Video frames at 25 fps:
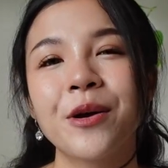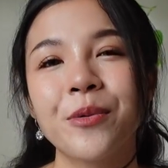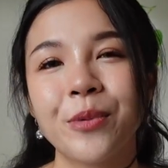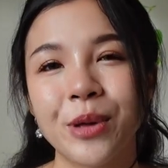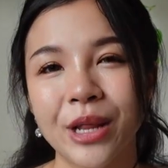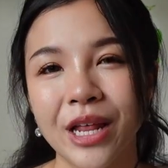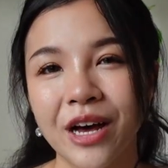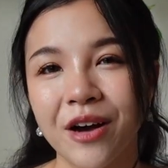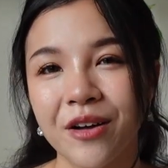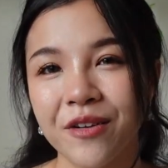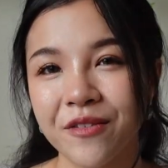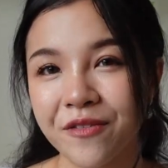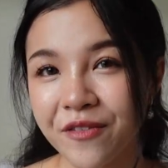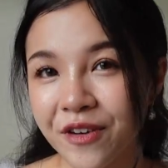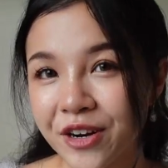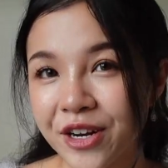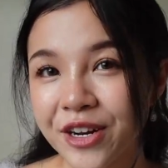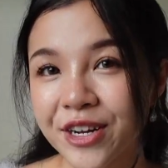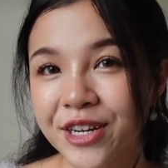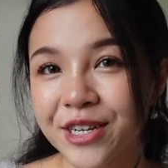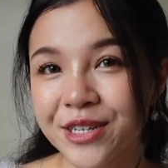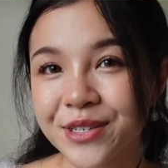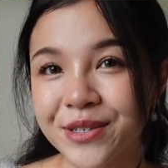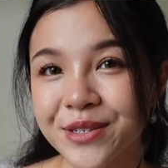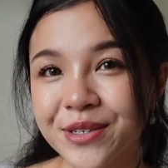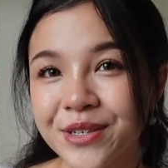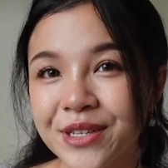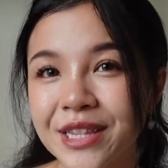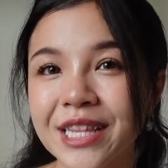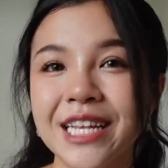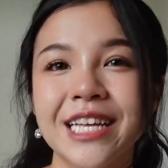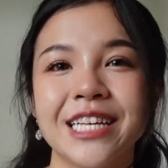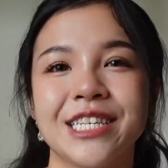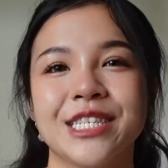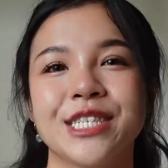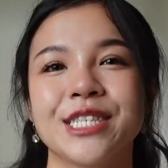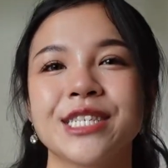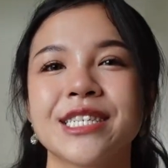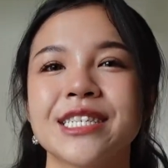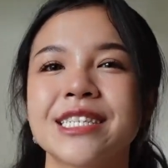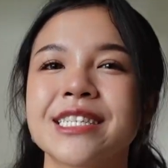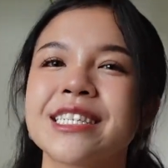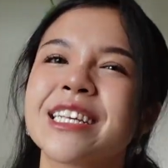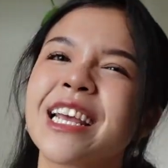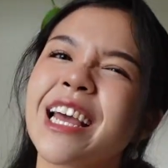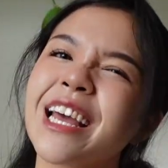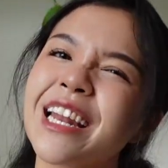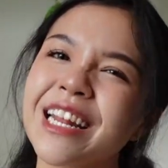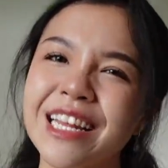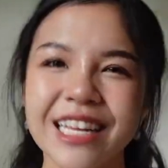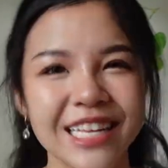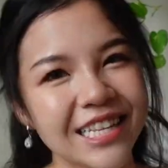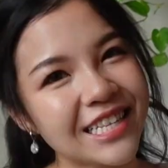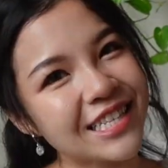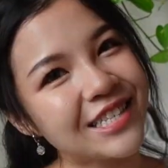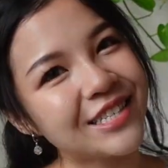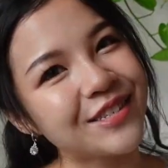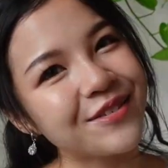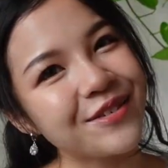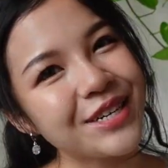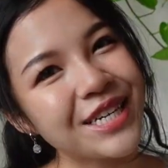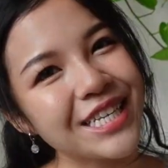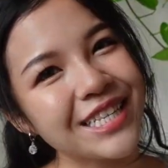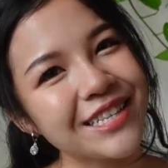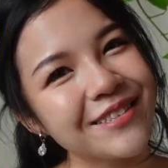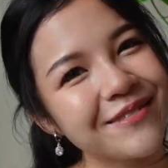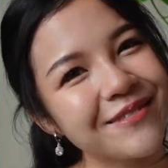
Without further ado, let's just get into it.